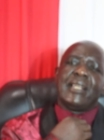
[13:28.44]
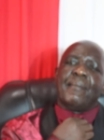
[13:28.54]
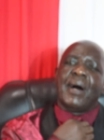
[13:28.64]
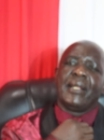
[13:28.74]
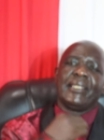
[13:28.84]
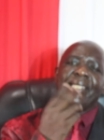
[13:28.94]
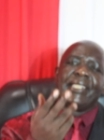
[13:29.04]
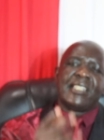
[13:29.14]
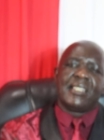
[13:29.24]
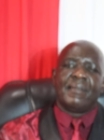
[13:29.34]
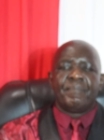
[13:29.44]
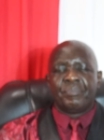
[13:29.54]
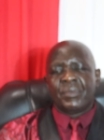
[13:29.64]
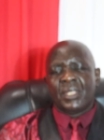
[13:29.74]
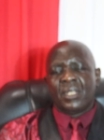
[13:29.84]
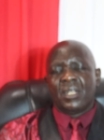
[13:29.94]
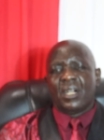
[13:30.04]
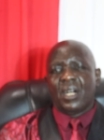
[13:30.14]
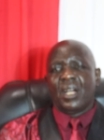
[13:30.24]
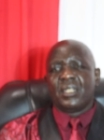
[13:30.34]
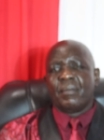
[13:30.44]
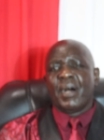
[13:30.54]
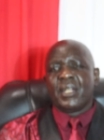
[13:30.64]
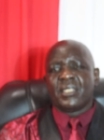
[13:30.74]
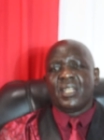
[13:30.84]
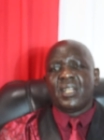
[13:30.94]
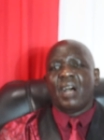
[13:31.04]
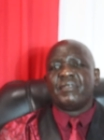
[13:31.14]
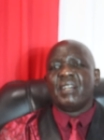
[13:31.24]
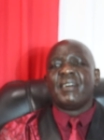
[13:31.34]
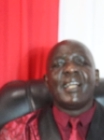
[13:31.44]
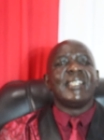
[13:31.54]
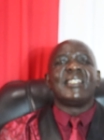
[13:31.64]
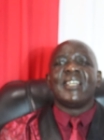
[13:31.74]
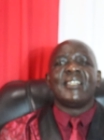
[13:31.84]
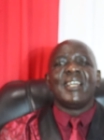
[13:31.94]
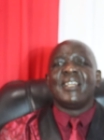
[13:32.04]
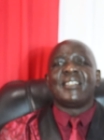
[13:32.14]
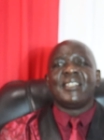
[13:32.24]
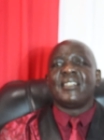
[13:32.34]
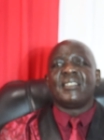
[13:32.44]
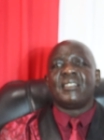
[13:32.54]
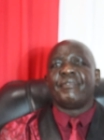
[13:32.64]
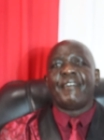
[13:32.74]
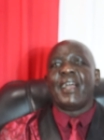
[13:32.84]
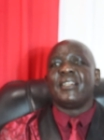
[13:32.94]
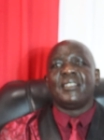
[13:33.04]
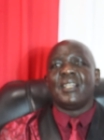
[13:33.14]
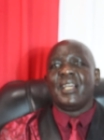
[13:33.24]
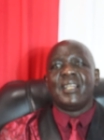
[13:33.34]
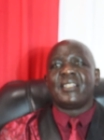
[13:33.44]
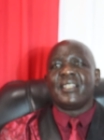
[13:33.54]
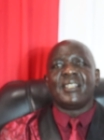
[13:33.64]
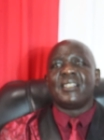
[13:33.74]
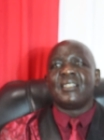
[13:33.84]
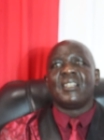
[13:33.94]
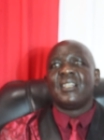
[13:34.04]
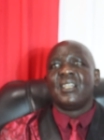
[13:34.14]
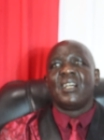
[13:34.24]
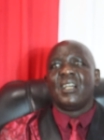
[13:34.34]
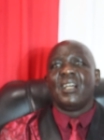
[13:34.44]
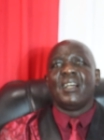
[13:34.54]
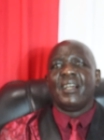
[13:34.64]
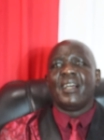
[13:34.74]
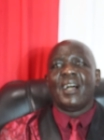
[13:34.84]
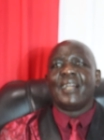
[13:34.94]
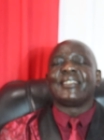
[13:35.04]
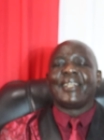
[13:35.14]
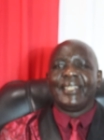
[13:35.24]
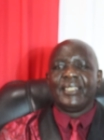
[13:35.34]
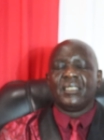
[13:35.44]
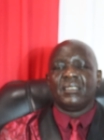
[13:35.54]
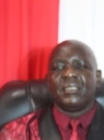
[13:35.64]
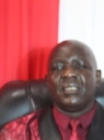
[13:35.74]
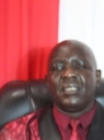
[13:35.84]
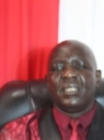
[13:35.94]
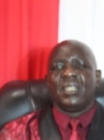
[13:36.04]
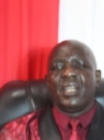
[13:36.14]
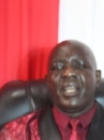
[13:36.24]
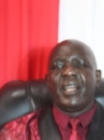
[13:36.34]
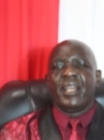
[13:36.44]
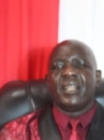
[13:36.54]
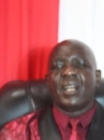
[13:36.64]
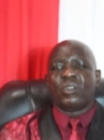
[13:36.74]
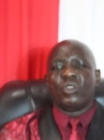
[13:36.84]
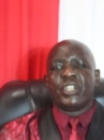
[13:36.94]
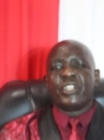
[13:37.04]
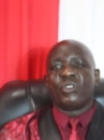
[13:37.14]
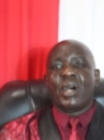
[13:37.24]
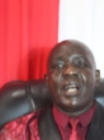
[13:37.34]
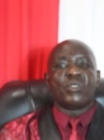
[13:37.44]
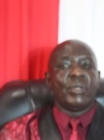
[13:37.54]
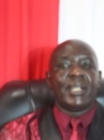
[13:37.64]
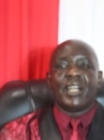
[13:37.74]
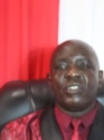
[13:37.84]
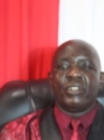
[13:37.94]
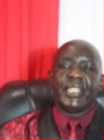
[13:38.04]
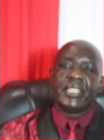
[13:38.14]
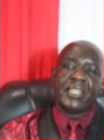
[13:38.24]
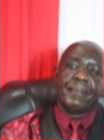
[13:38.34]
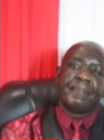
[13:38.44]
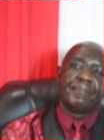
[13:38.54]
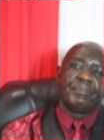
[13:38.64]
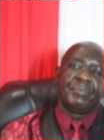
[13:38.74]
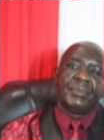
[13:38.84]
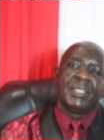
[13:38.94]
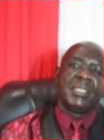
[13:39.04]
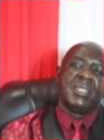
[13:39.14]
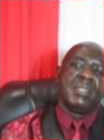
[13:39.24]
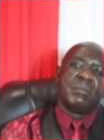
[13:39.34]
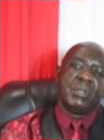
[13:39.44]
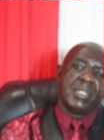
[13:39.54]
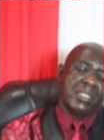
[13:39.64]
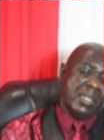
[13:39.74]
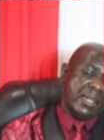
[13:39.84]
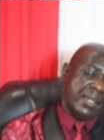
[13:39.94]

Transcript: them and eat. And the man said, I've never eaten anything defiling, anything unclean. And according to us, we cannot eat them. But